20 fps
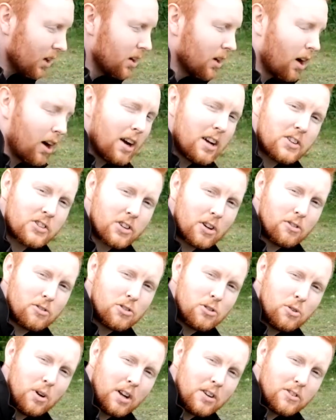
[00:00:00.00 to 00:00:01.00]
ISO
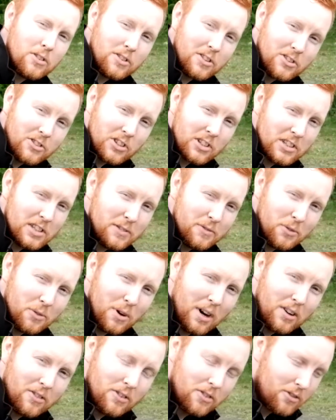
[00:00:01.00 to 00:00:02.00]
200 to
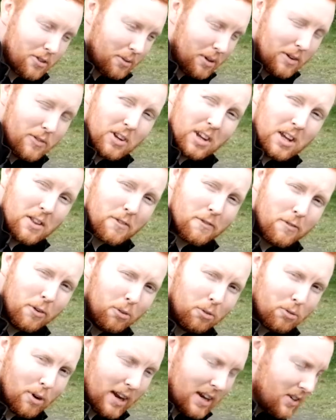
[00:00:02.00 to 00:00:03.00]
6400, so I'm giving it the full
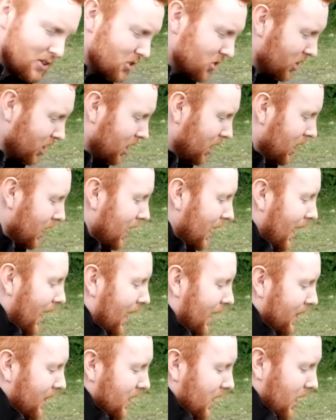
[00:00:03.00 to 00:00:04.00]
range.
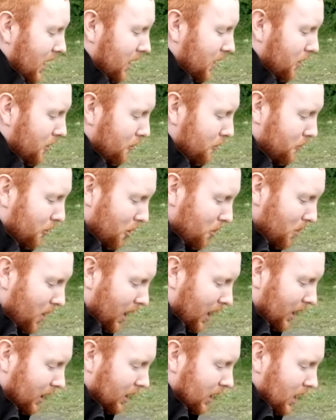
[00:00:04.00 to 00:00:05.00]
And then from
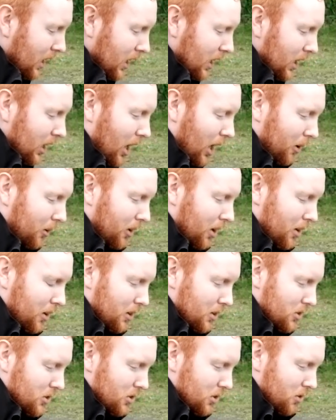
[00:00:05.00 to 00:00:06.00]
that, I'm going
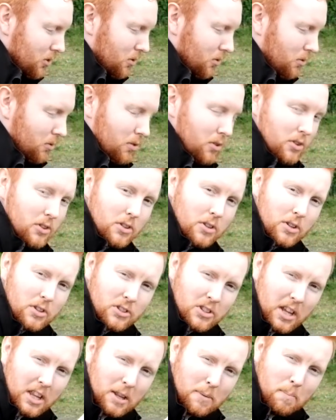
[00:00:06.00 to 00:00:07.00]
to
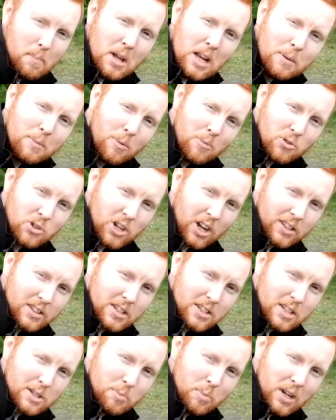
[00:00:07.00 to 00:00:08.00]
set the minimum shutter
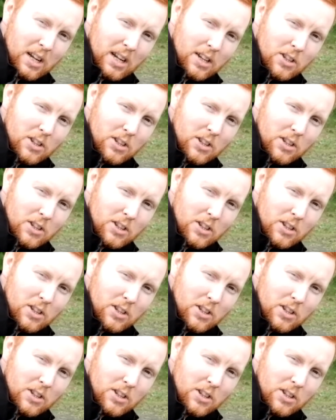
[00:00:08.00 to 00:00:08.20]
to be